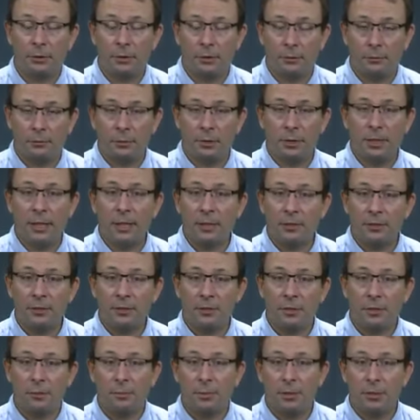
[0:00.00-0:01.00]
reductions
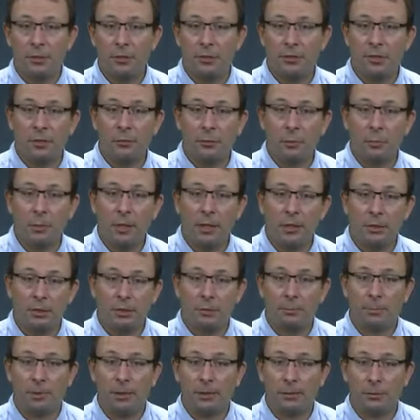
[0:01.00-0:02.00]
in emissions that we might
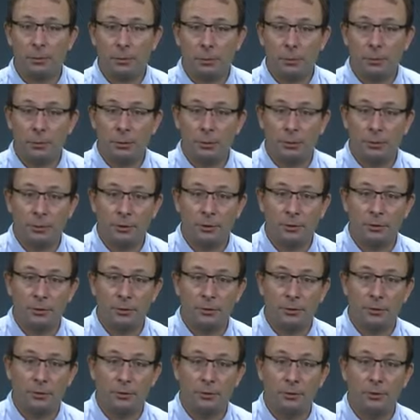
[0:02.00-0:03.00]
expect are also
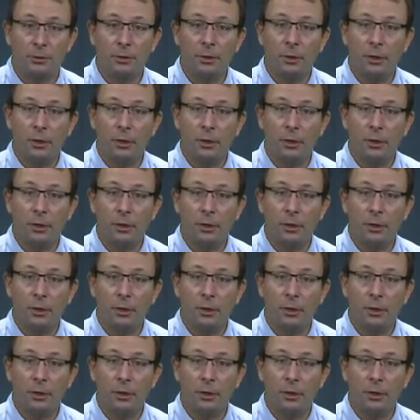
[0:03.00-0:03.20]
uncertain.